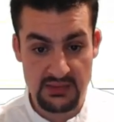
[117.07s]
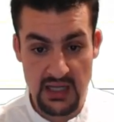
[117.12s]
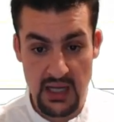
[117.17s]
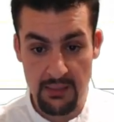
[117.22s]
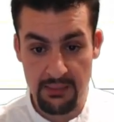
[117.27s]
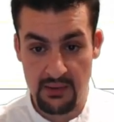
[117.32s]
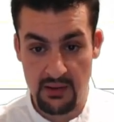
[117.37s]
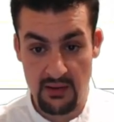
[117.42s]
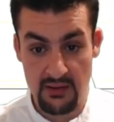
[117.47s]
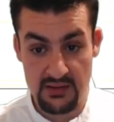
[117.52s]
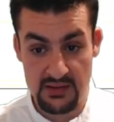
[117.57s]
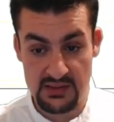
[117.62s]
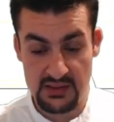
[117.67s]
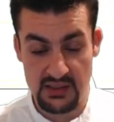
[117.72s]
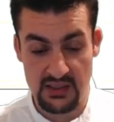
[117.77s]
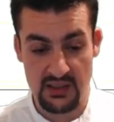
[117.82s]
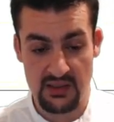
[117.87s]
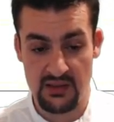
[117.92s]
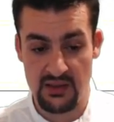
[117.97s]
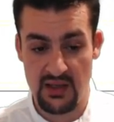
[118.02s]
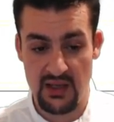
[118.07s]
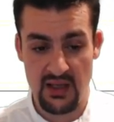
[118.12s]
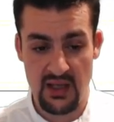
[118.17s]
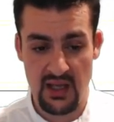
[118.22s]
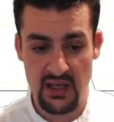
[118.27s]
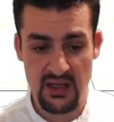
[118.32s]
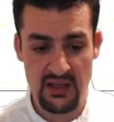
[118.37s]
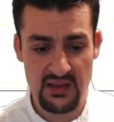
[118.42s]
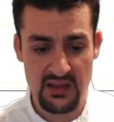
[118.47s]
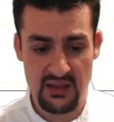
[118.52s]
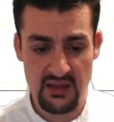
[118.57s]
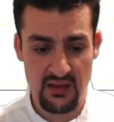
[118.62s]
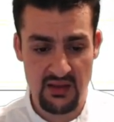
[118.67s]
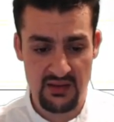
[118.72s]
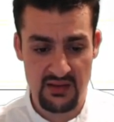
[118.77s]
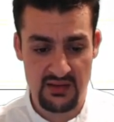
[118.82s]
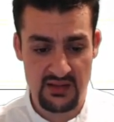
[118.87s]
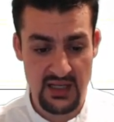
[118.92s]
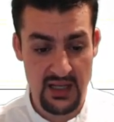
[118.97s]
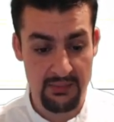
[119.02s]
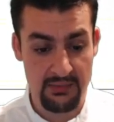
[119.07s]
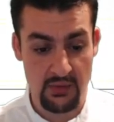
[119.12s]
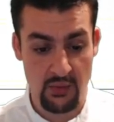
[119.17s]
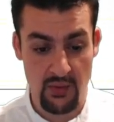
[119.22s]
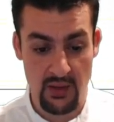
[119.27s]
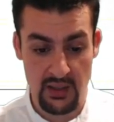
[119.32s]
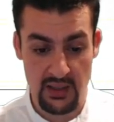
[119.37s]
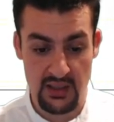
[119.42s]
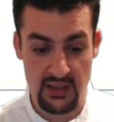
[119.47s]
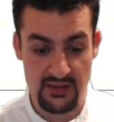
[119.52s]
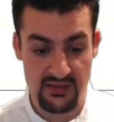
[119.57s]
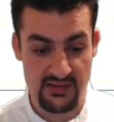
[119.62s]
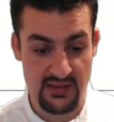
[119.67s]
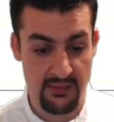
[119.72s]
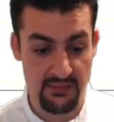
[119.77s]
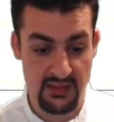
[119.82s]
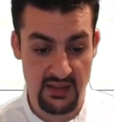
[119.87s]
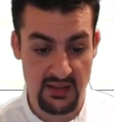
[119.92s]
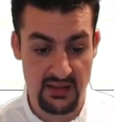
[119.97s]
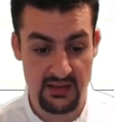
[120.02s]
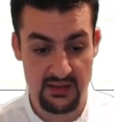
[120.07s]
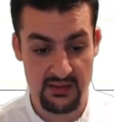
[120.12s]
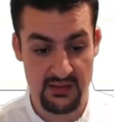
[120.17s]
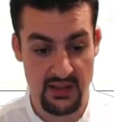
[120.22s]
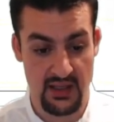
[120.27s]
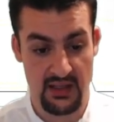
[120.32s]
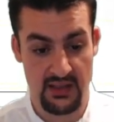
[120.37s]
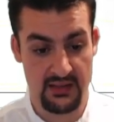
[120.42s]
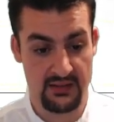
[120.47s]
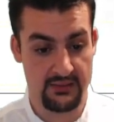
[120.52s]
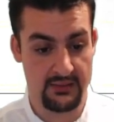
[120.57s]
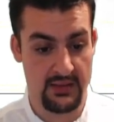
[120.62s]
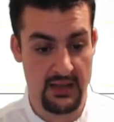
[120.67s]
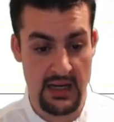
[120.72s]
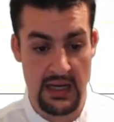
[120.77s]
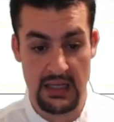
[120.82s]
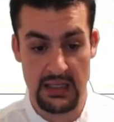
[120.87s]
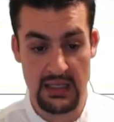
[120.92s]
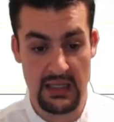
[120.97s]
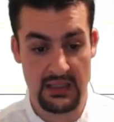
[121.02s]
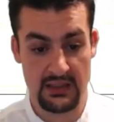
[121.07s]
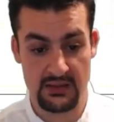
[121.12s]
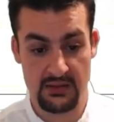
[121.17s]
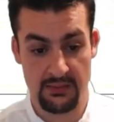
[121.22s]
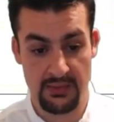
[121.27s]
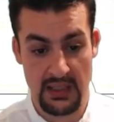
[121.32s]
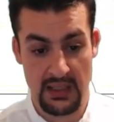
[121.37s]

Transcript: currency, and anything in the top 20 is something that I like to play